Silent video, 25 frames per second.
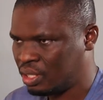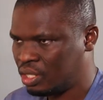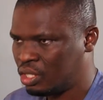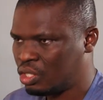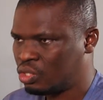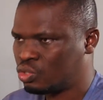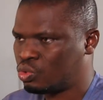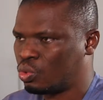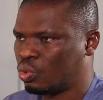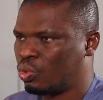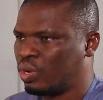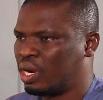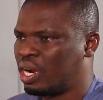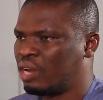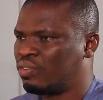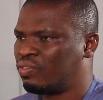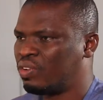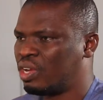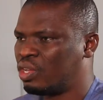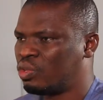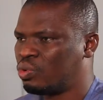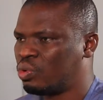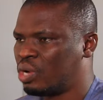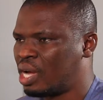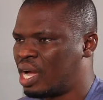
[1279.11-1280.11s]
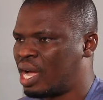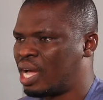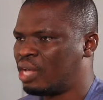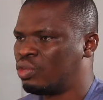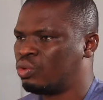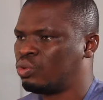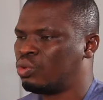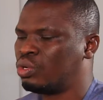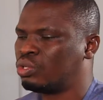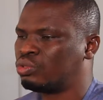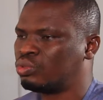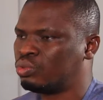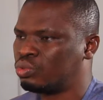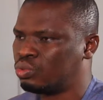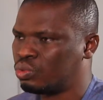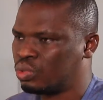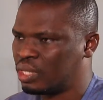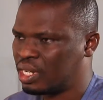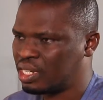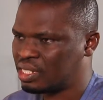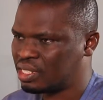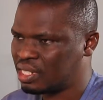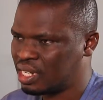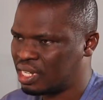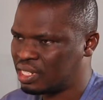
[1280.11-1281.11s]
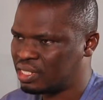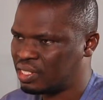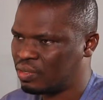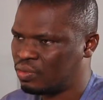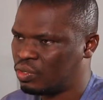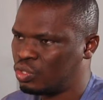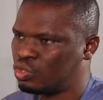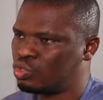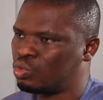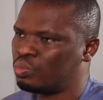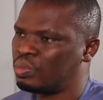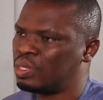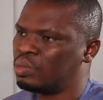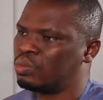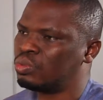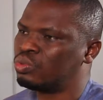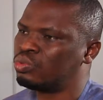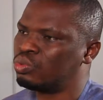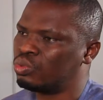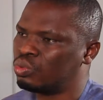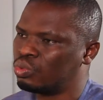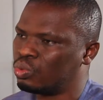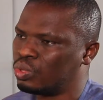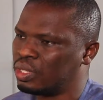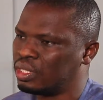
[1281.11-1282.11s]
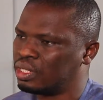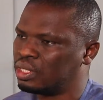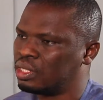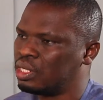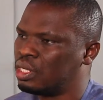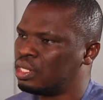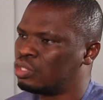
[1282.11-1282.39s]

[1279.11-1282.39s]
So wherever you are, you want to do national service, you should be able to do it.